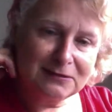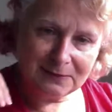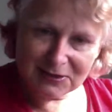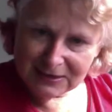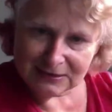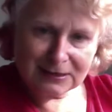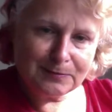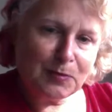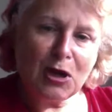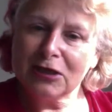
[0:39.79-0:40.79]
I'm just
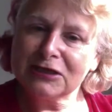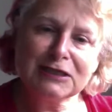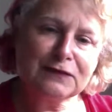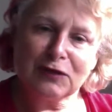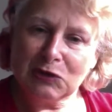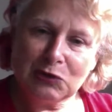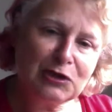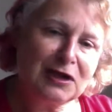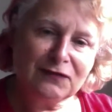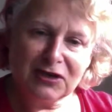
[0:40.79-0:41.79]
apologies for the look.
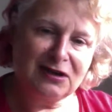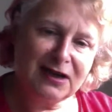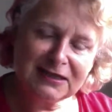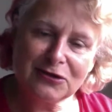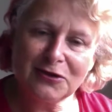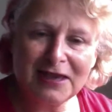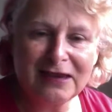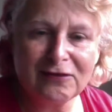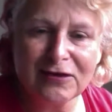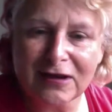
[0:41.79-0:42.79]
I've got ISO
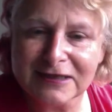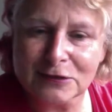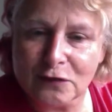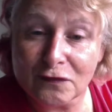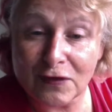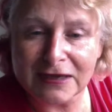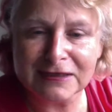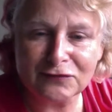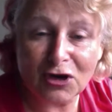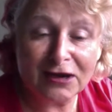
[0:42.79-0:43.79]
hair and ISO face
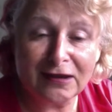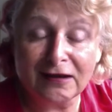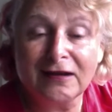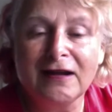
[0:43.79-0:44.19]
right now.